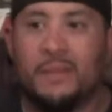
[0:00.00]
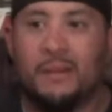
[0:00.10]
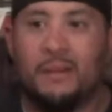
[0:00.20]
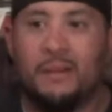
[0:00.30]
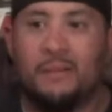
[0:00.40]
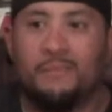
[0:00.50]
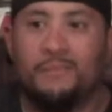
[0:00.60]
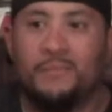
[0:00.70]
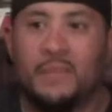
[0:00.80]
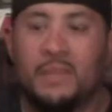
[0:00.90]
I
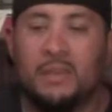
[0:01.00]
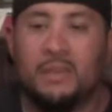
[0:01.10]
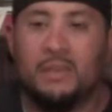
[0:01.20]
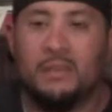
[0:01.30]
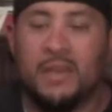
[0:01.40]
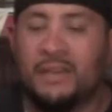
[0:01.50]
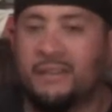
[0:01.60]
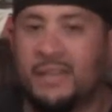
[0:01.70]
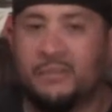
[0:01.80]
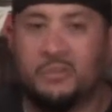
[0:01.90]

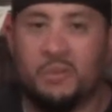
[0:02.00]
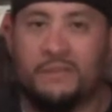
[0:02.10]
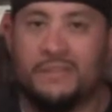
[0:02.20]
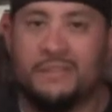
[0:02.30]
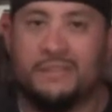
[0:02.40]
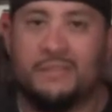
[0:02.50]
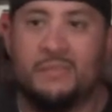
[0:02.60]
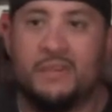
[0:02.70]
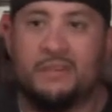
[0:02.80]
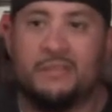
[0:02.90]
didn't think it was worth the
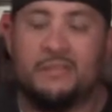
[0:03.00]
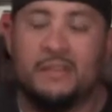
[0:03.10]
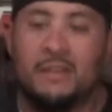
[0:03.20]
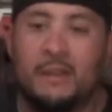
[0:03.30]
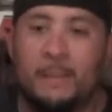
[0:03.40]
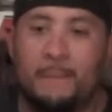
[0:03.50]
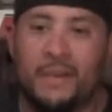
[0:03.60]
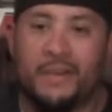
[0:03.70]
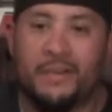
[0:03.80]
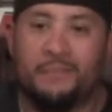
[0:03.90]
$60, but